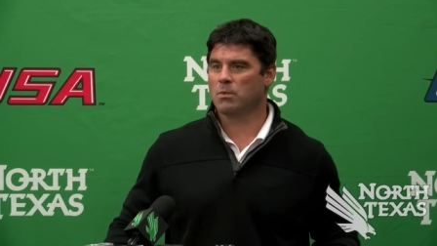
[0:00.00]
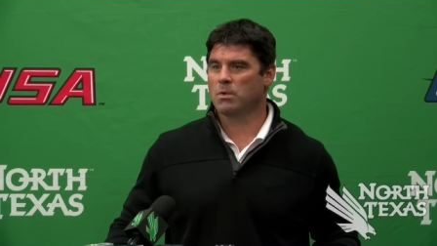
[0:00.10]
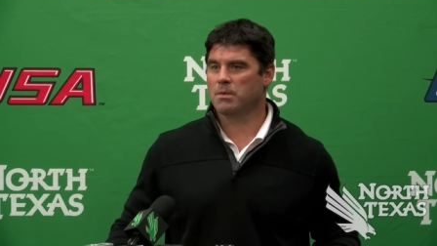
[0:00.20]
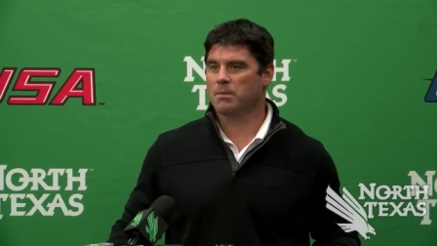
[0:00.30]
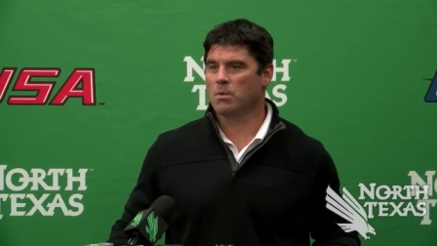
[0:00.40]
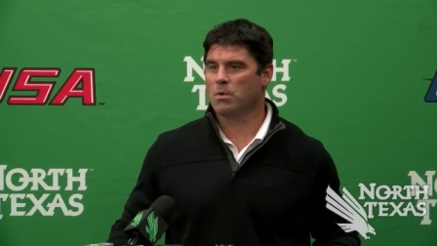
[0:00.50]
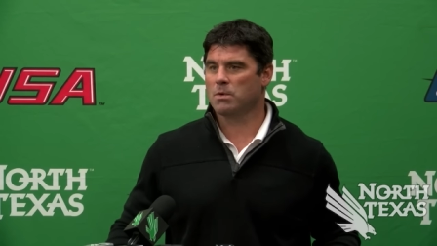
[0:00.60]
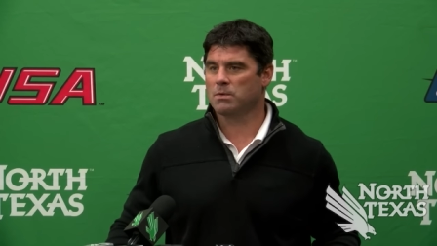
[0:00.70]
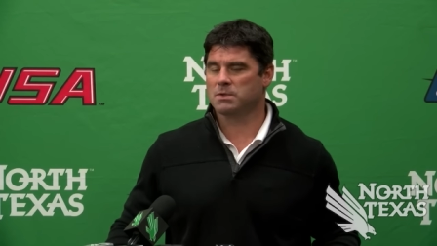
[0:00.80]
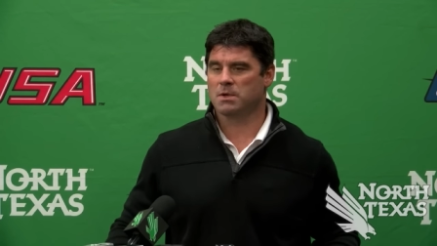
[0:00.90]
More
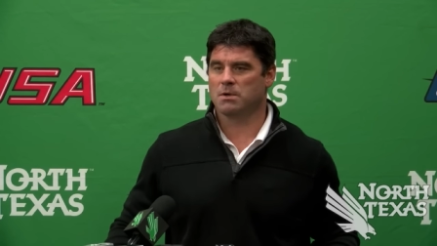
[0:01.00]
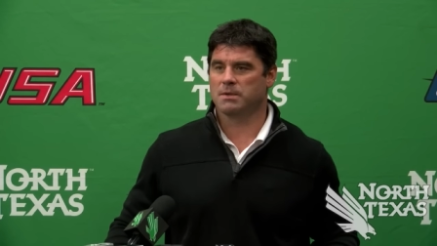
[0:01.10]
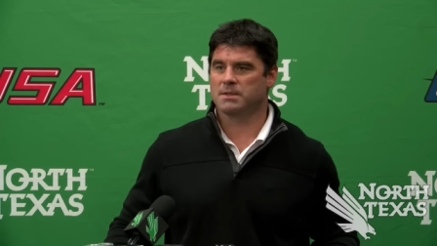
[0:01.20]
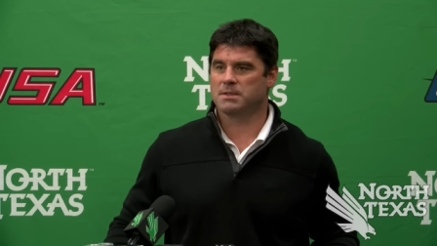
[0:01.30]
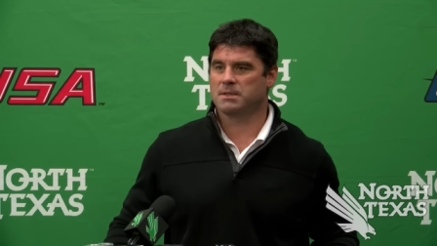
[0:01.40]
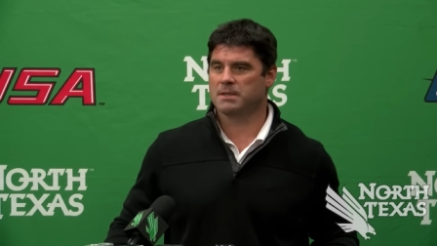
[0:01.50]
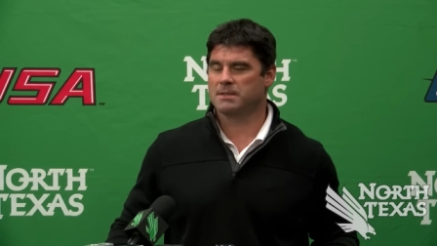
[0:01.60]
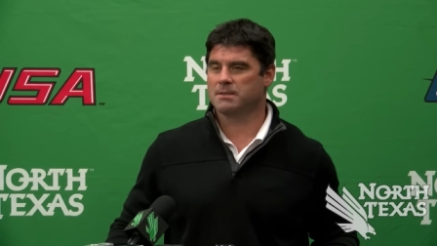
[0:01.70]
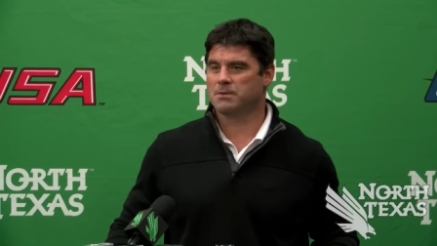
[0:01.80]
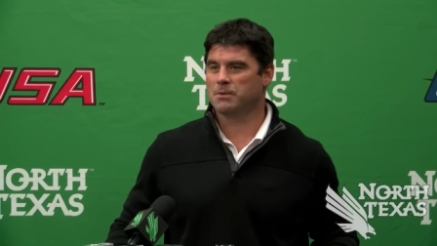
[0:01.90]
more so, it's
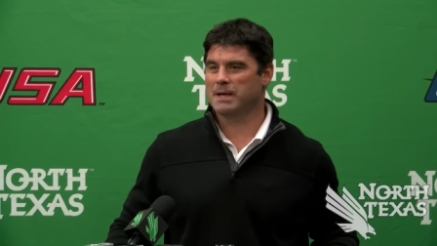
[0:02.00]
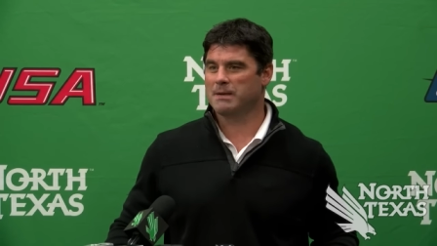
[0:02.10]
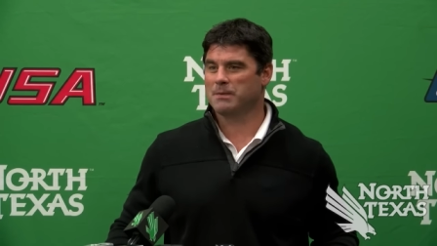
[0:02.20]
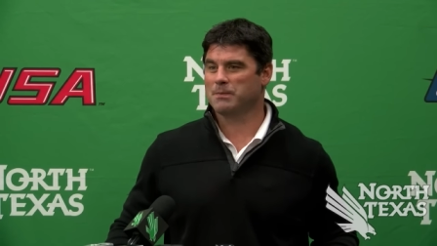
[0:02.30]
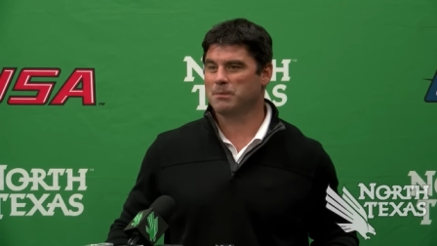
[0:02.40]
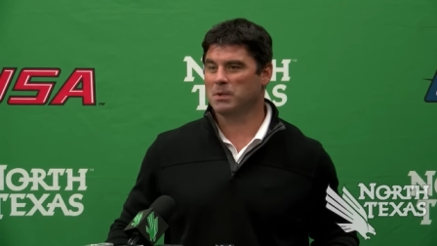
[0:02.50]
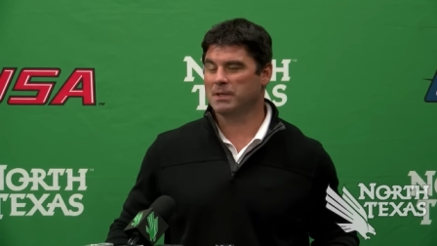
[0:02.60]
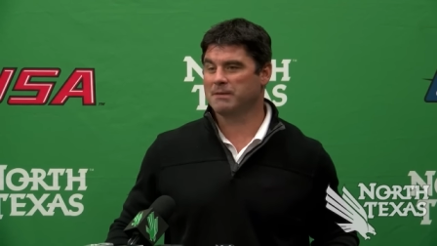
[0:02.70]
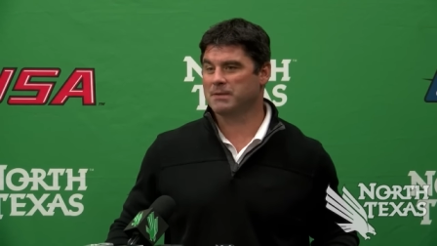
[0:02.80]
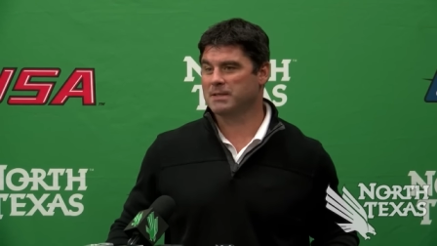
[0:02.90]
it's do they
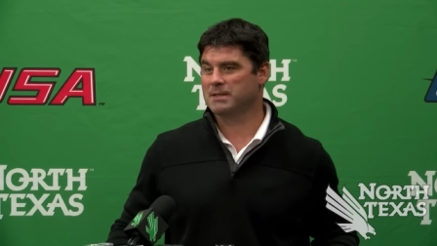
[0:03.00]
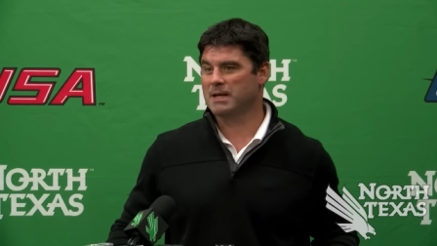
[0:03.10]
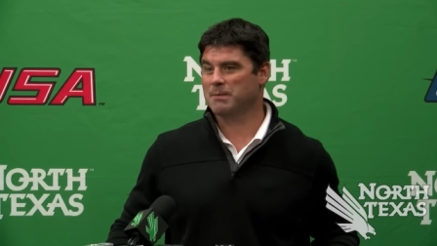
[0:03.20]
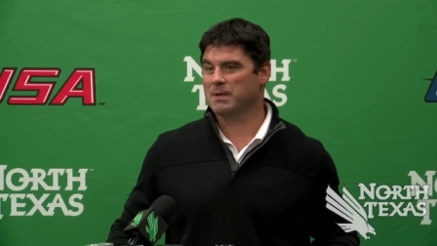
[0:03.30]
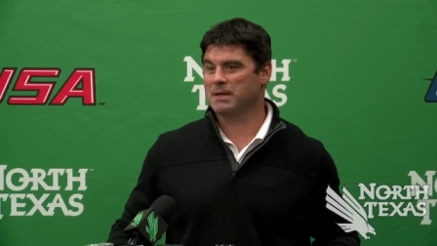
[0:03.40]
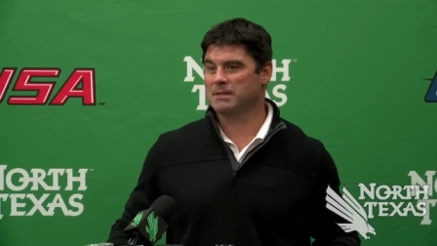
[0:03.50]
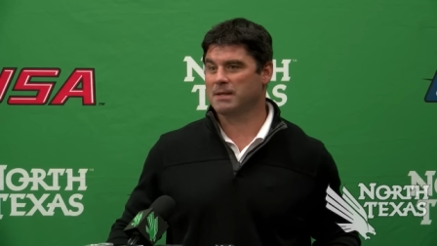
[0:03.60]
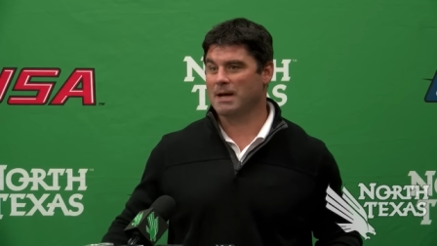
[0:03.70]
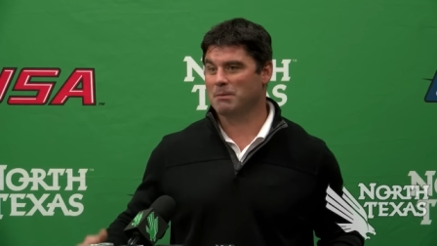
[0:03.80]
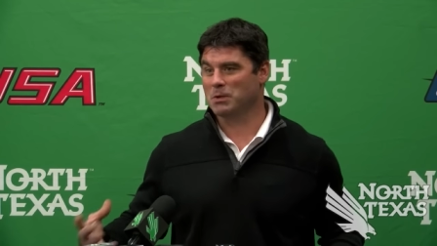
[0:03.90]
believe in the same things
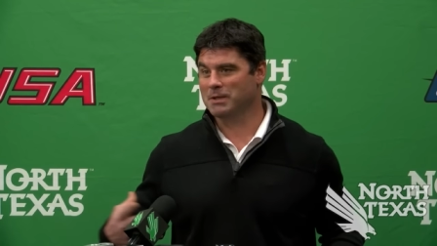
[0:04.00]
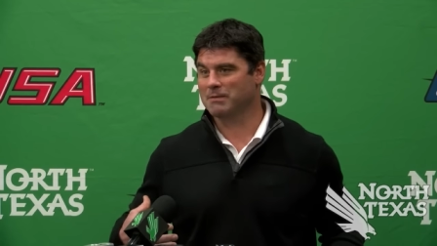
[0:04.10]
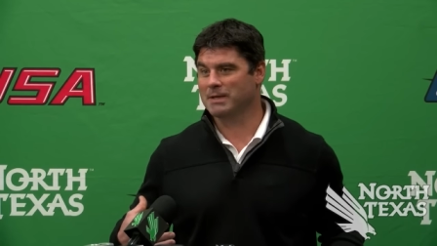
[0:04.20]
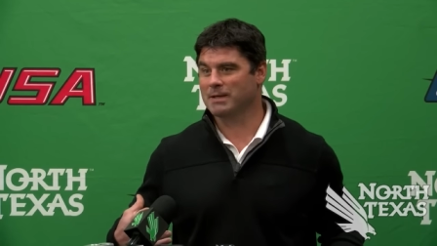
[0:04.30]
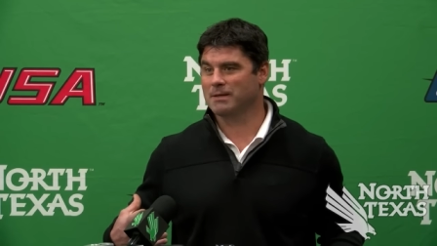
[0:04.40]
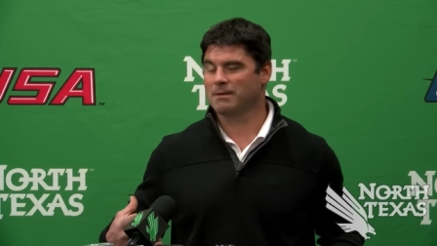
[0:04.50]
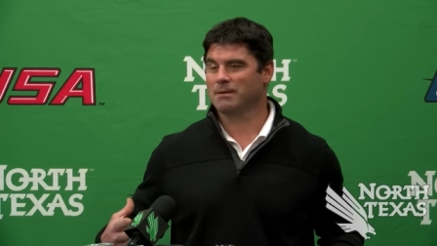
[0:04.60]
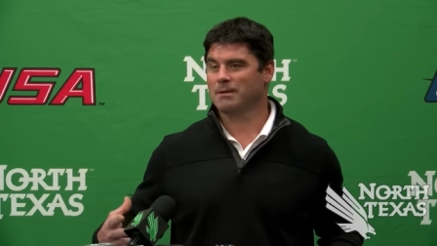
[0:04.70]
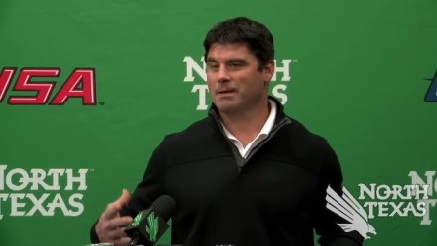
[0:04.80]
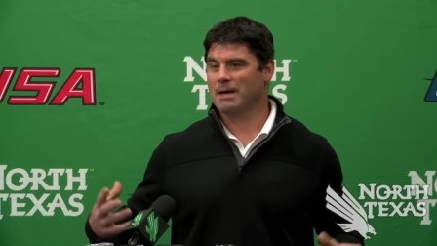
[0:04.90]
that I believe in,
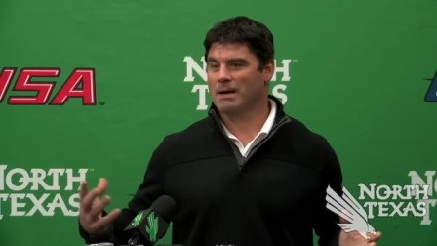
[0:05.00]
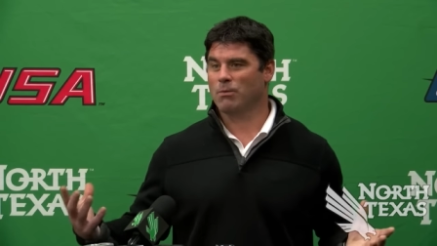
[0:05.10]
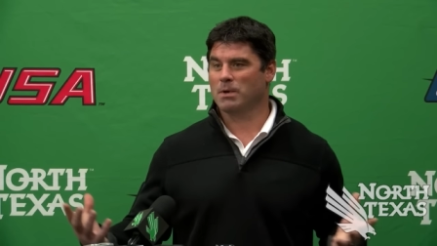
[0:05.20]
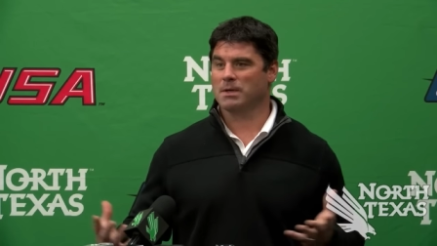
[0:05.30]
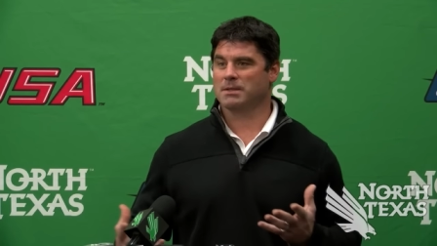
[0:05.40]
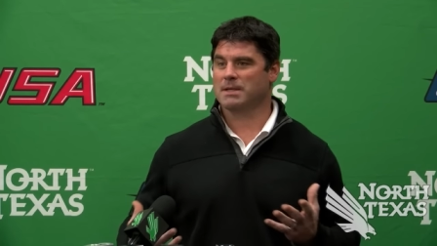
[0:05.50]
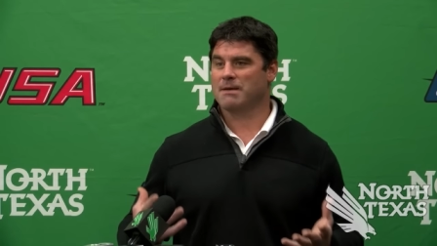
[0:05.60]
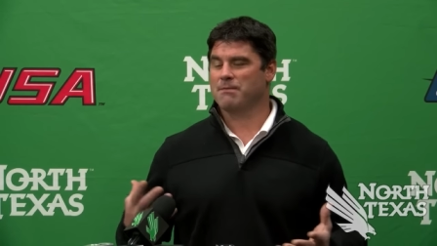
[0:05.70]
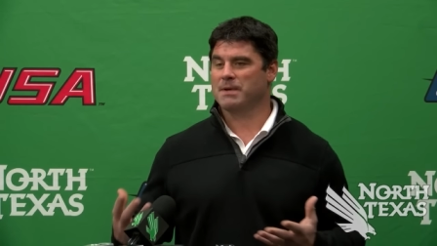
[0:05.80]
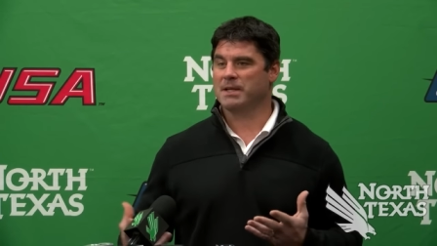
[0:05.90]
and how well does
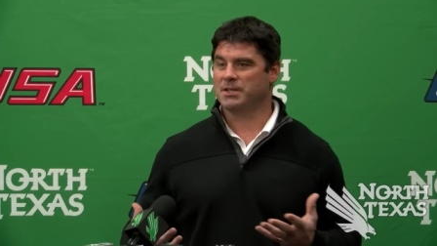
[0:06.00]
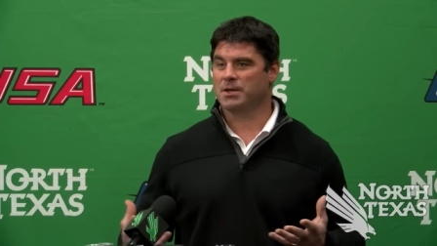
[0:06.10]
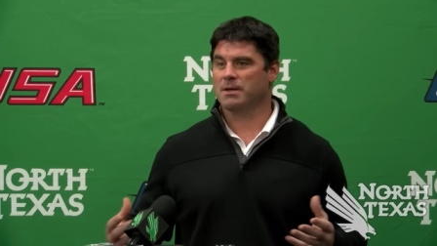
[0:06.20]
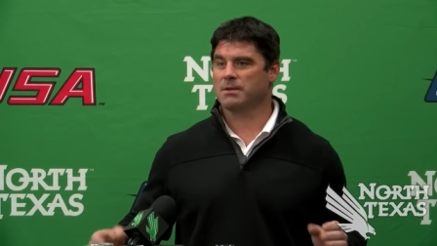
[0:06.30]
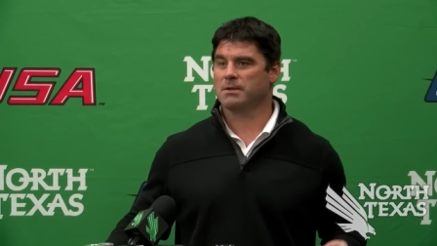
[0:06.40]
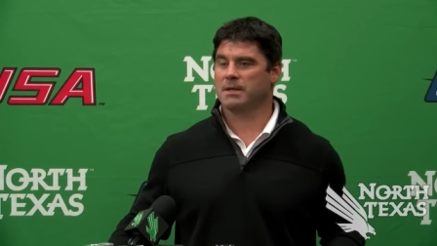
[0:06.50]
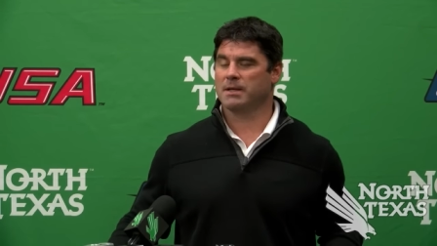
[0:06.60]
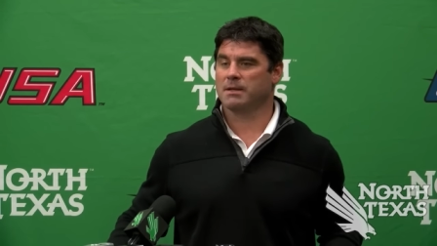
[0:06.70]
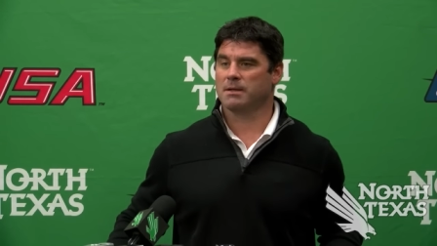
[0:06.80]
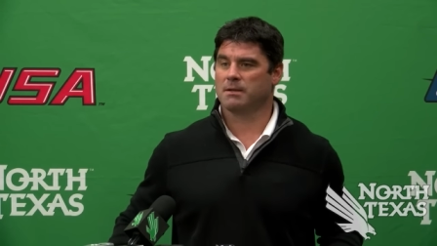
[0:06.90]
that fit each other
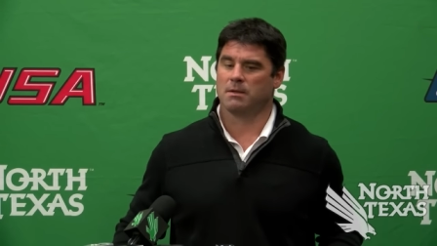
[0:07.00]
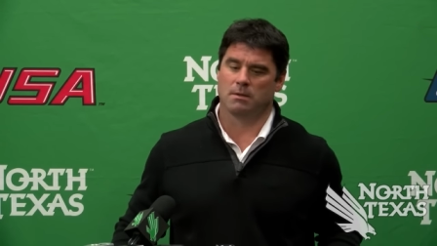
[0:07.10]
and